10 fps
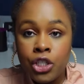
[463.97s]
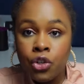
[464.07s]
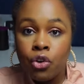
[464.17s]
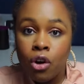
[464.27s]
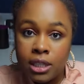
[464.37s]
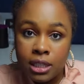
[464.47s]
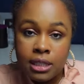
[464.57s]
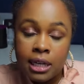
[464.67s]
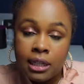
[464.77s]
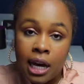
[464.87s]
you're crossing
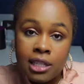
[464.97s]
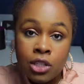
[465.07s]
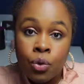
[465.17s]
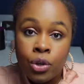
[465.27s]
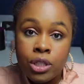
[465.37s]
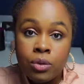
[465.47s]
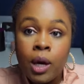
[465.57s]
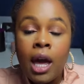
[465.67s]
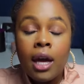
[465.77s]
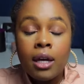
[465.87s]
state lines in order to
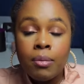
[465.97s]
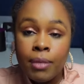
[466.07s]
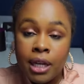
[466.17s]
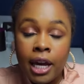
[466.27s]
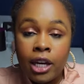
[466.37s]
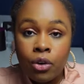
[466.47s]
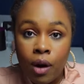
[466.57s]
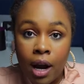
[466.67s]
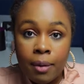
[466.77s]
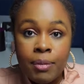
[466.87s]
commit a
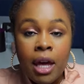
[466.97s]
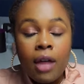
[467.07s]
crime.